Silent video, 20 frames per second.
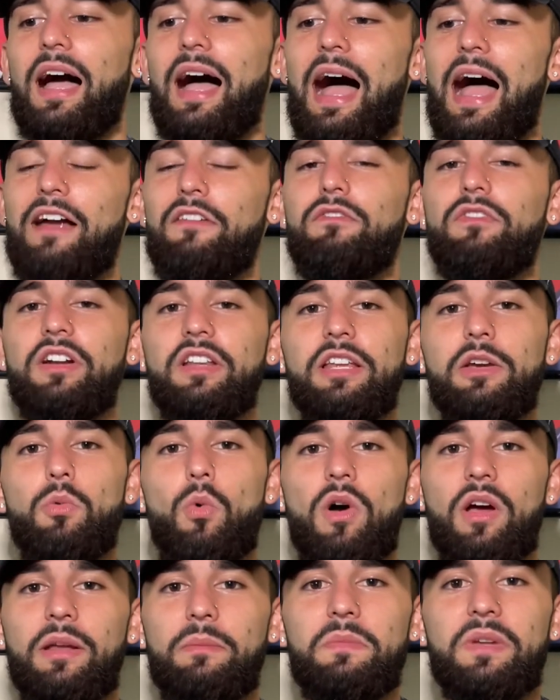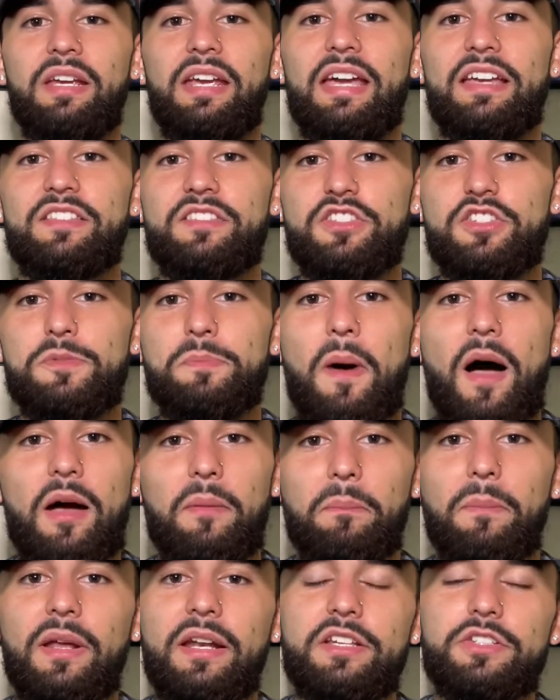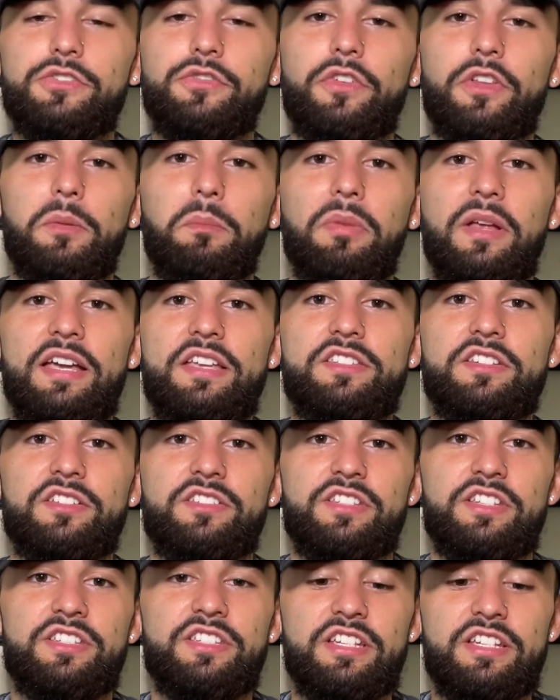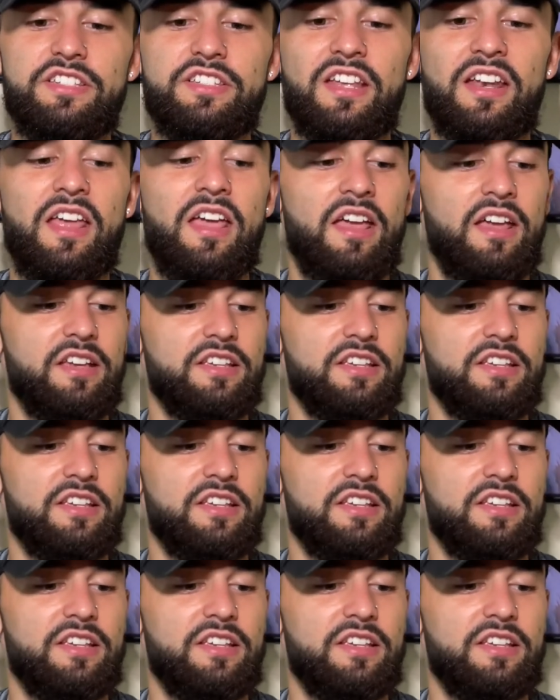I really want him to get spot minutes for the Blazers this season.